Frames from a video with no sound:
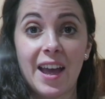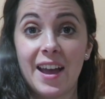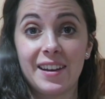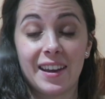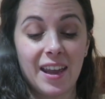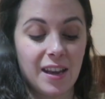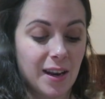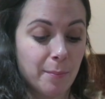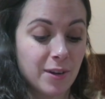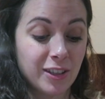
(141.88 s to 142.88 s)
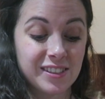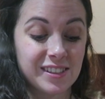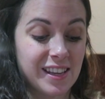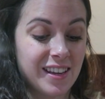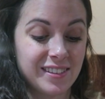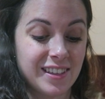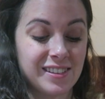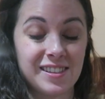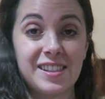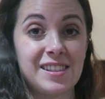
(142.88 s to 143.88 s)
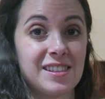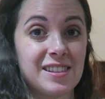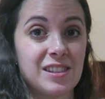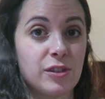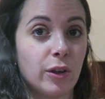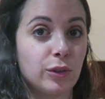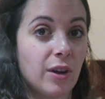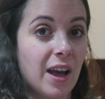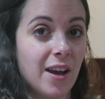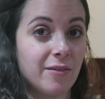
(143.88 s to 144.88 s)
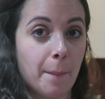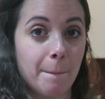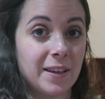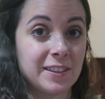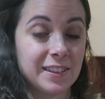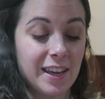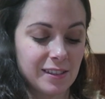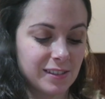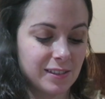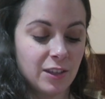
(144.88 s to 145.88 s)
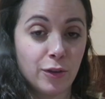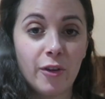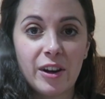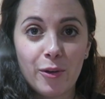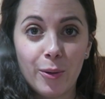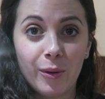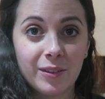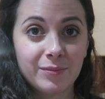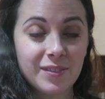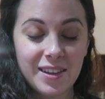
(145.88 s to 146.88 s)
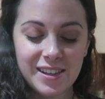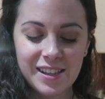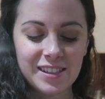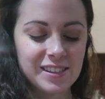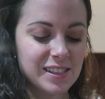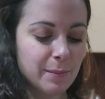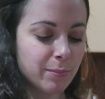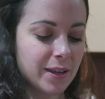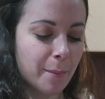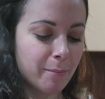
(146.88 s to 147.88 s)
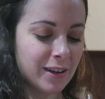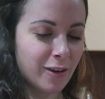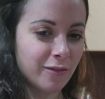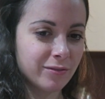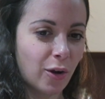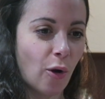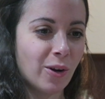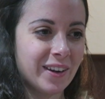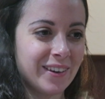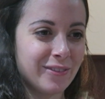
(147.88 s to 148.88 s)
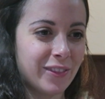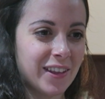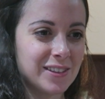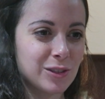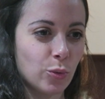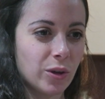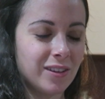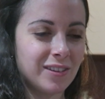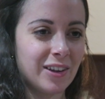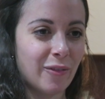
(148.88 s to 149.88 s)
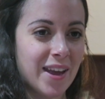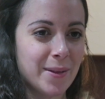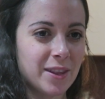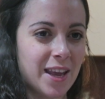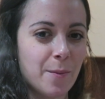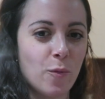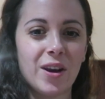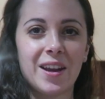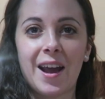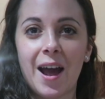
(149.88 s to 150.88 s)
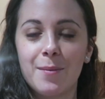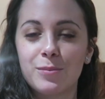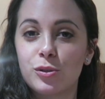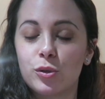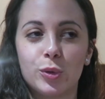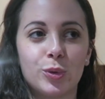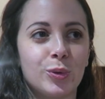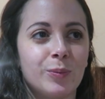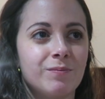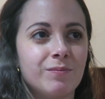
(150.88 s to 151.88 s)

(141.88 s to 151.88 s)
And again, I'm not saying that this is going to have a bad taste, not at all. It's simply a matter of calling things with the right name when it comes to,